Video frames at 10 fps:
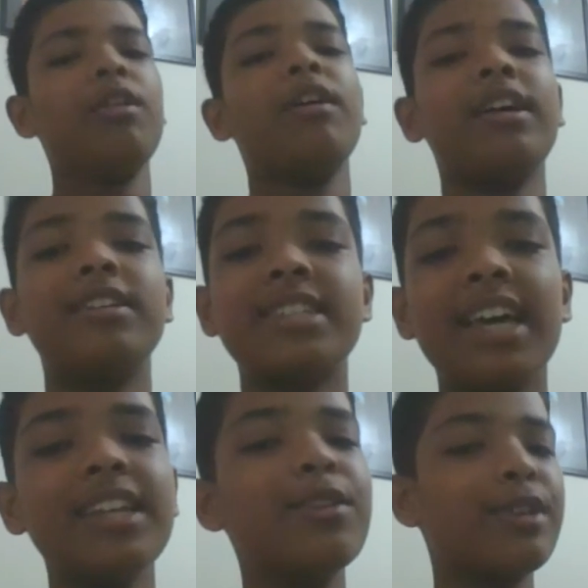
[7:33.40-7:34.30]
you're not
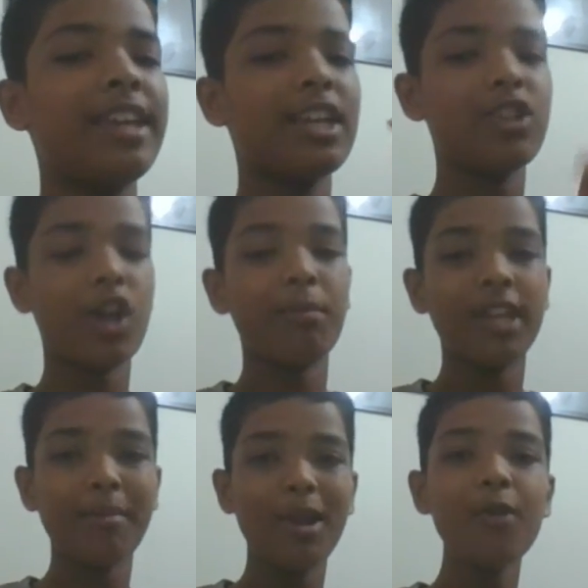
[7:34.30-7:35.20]
understanding you can actually
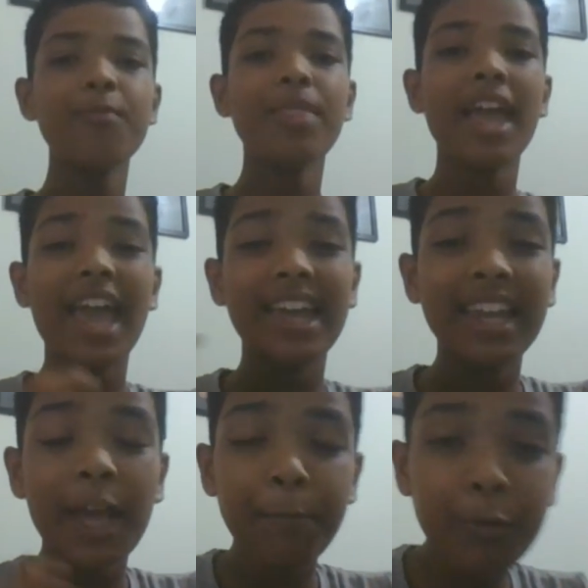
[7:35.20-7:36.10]
comment down below. And
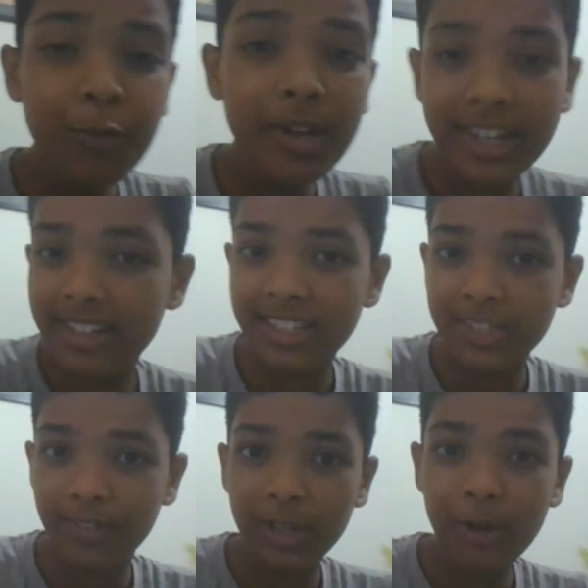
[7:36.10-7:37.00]
before ending
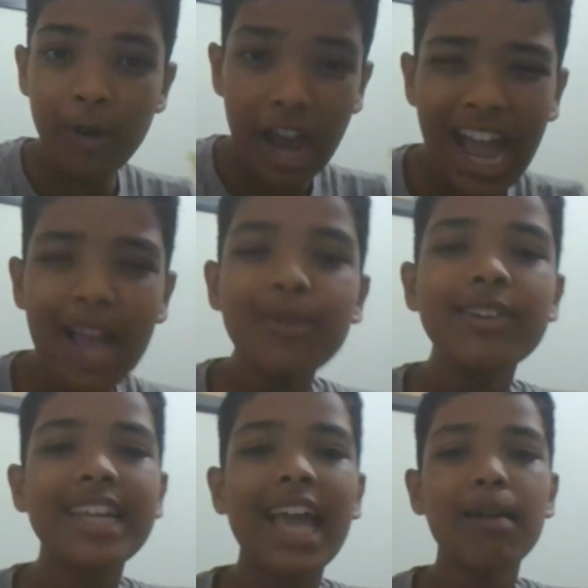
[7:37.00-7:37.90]
this video I will
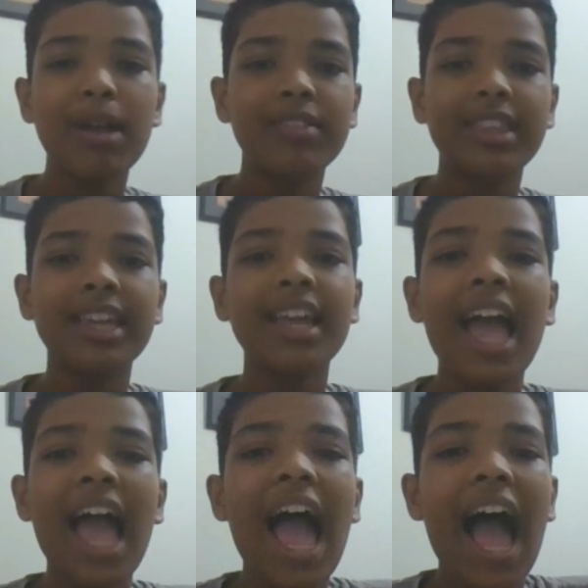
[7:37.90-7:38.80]
recap everything
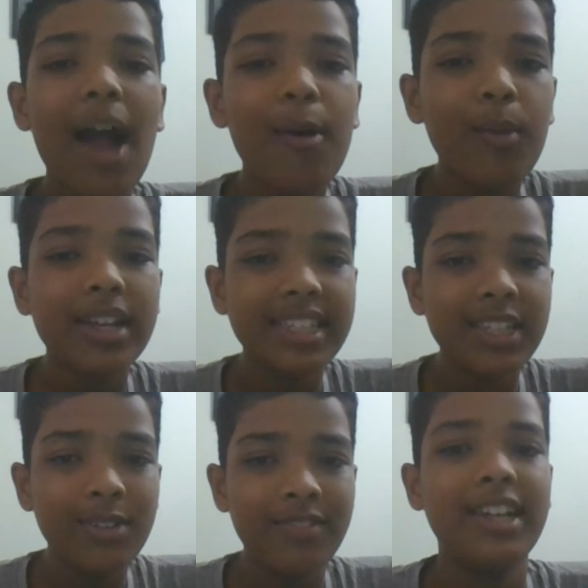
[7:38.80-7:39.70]
what
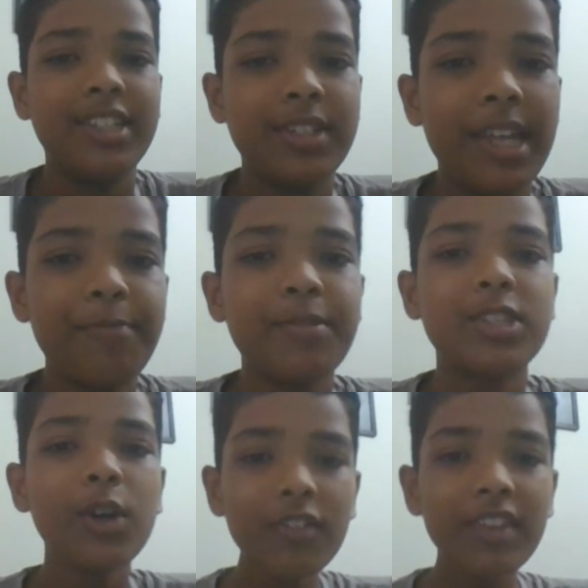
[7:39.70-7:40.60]
you've learned today.
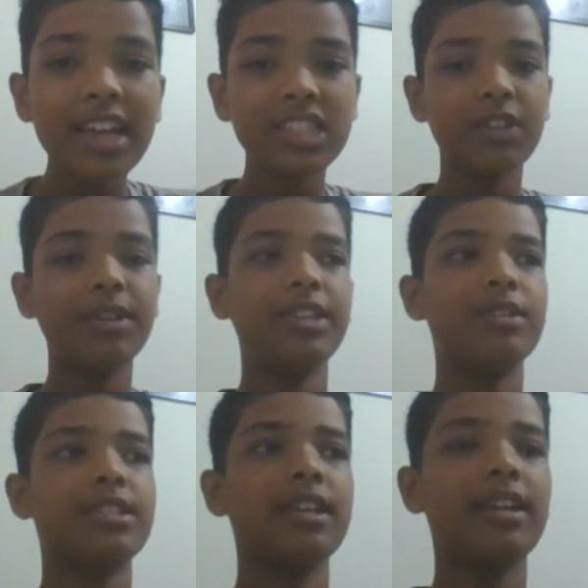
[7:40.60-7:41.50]
So we've learned
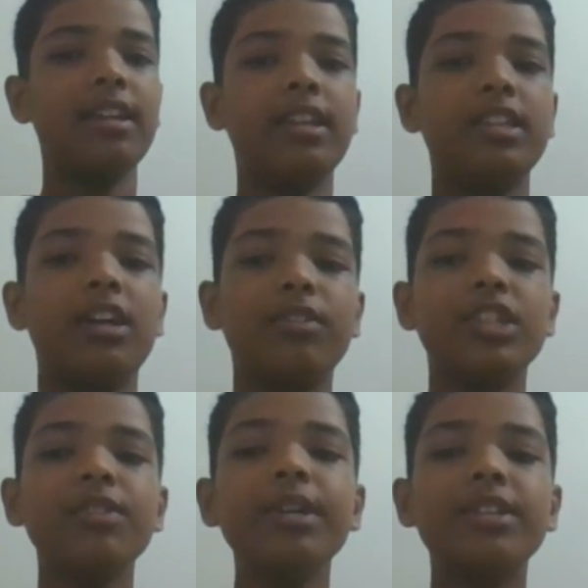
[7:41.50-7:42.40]
generators. Now
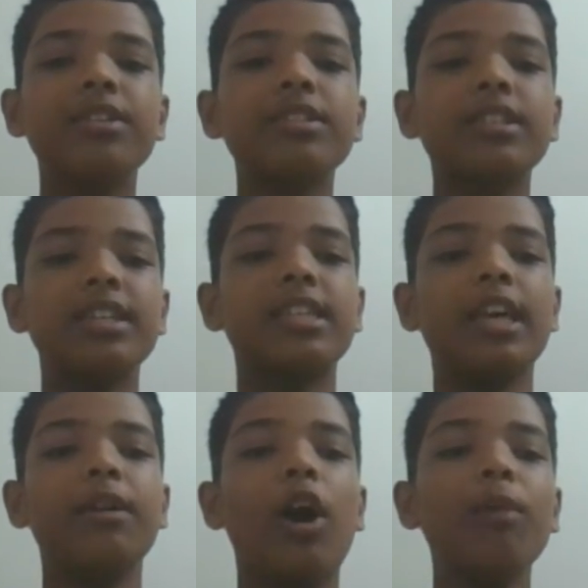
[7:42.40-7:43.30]
generators is
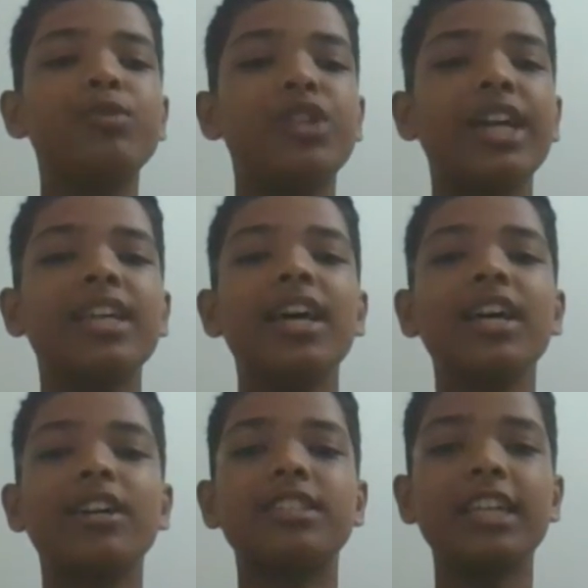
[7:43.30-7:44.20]
a object
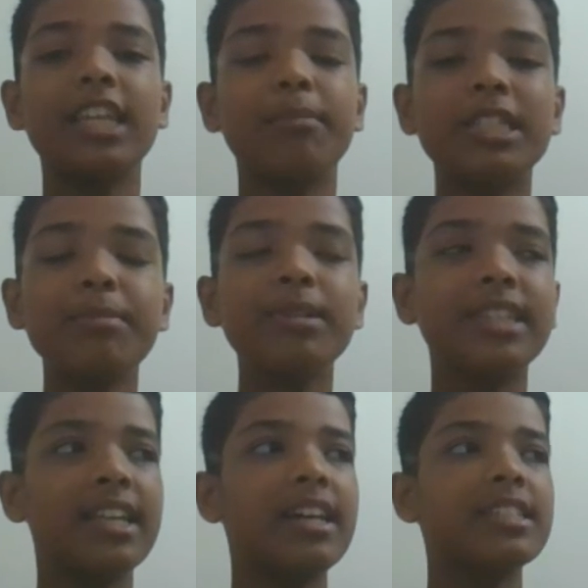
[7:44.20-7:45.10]
containing multiple
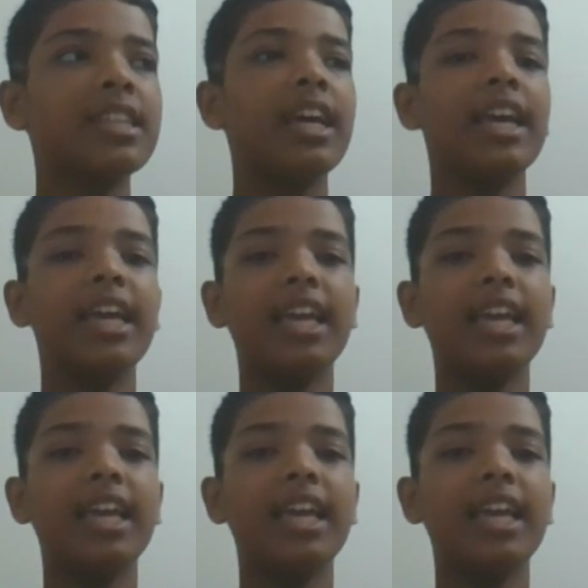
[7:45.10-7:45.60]
datas